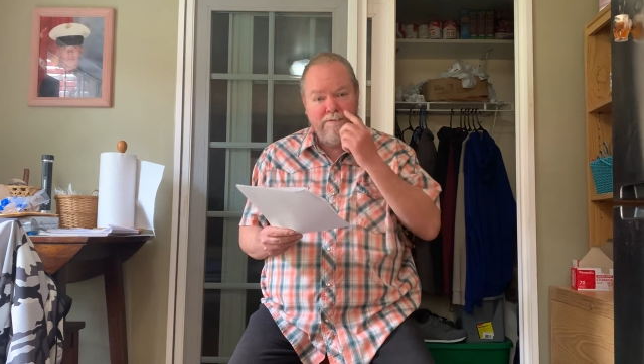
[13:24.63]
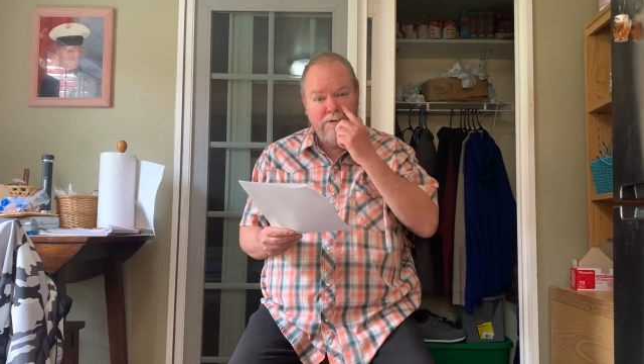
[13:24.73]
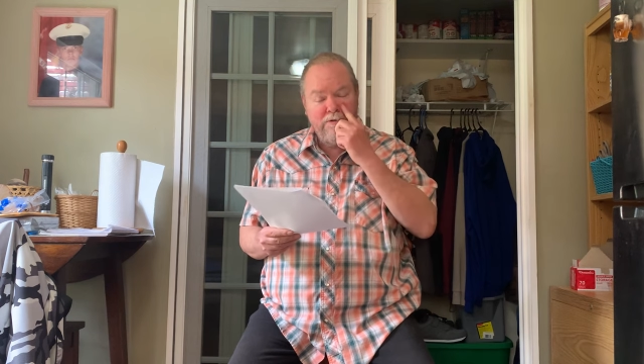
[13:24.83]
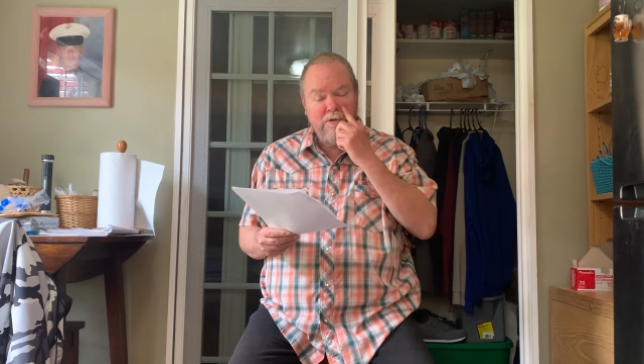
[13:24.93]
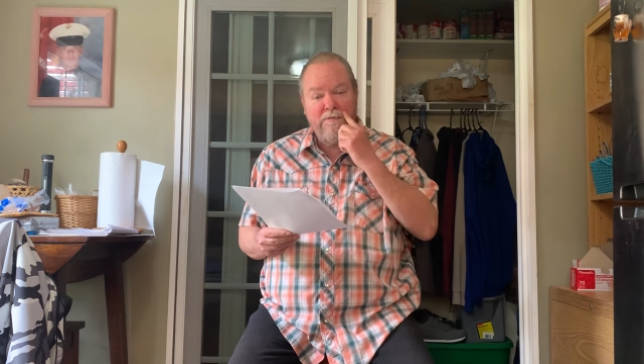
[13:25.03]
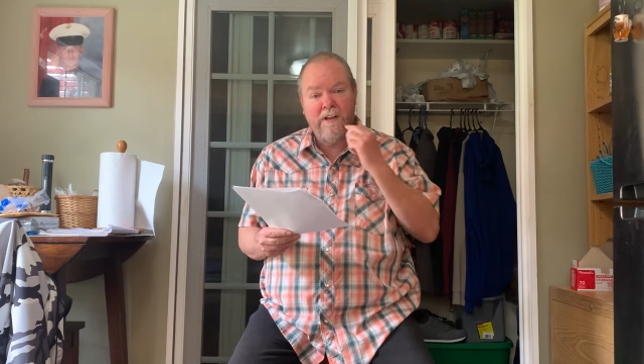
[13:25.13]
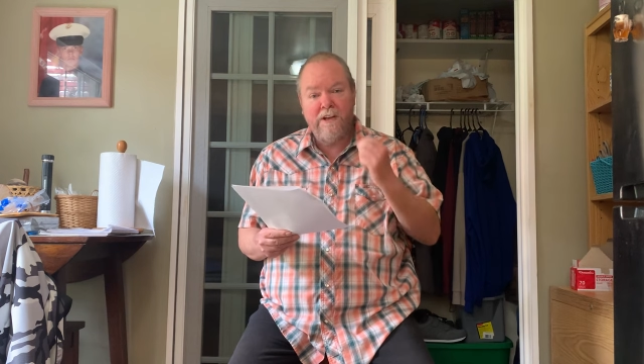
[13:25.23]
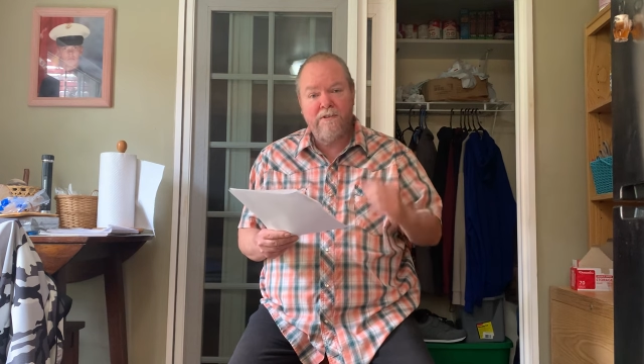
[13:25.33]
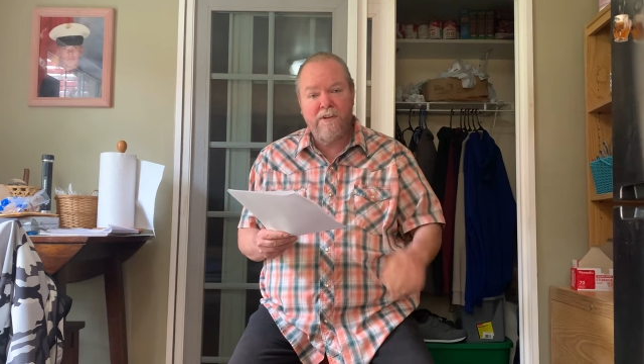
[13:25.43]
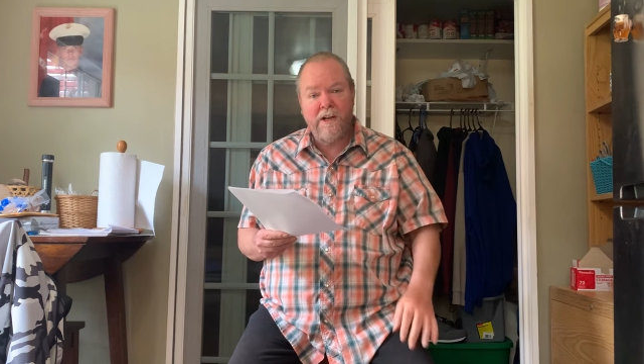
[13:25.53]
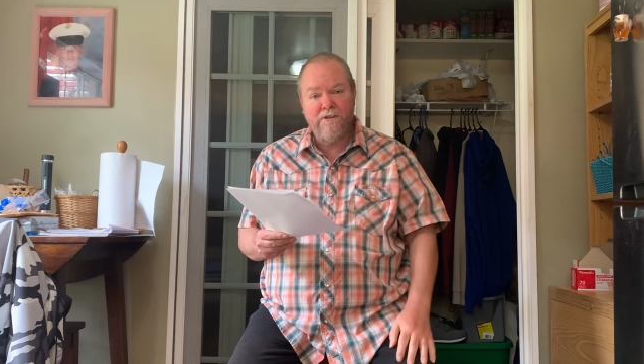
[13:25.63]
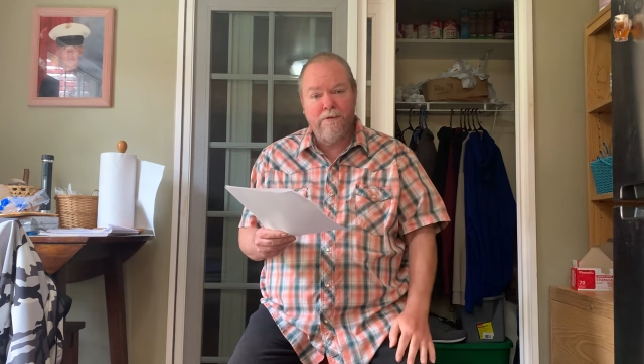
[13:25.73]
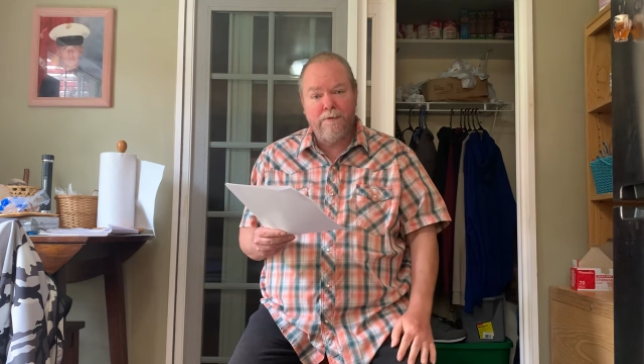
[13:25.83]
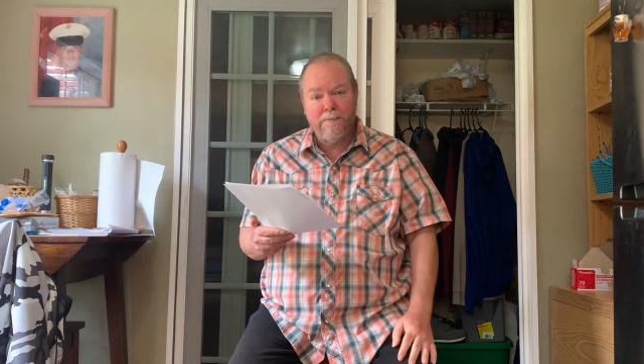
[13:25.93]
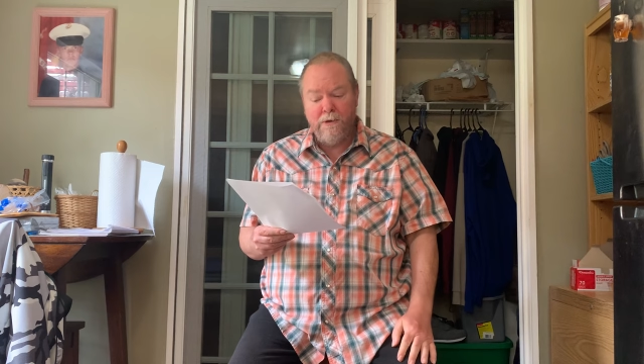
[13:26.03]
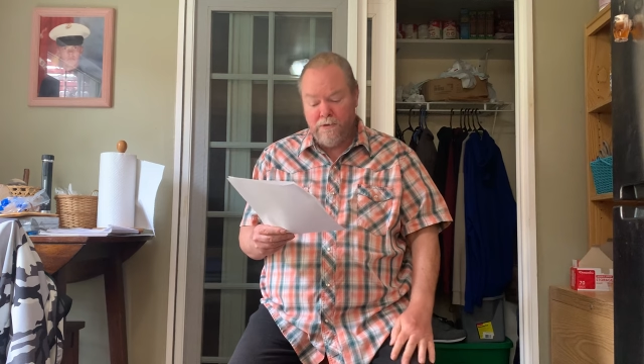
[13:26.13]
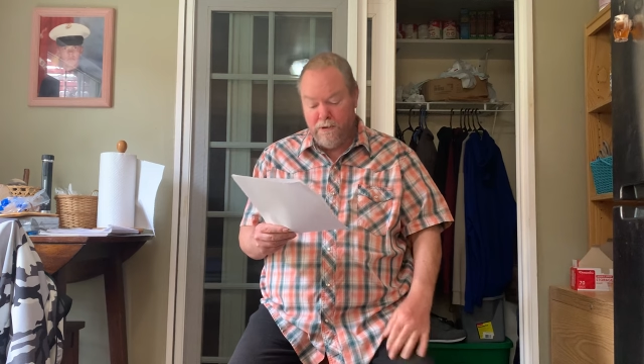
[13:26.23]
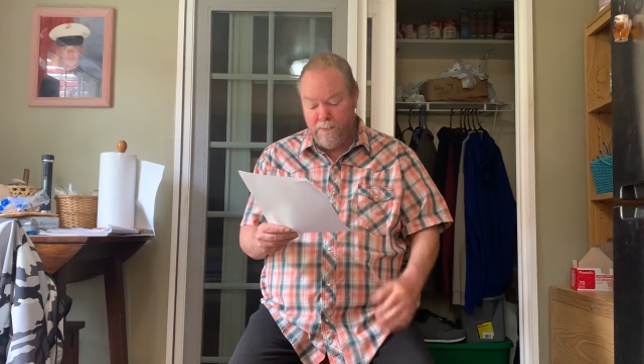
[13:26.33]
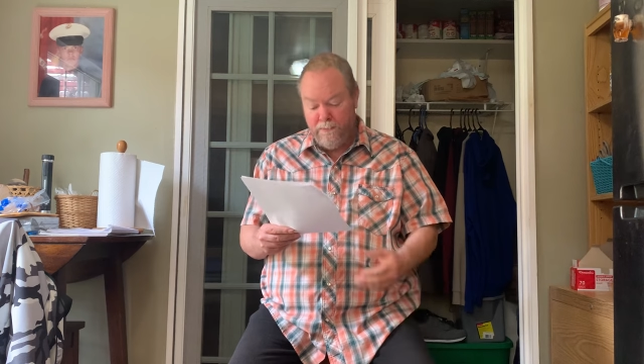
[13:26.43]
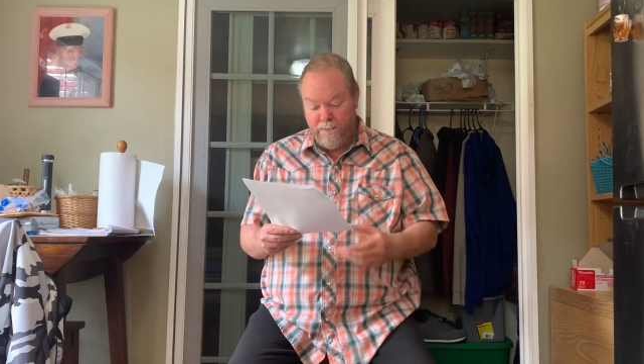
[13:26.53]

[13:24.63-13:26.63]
future videos that I do from YouTube.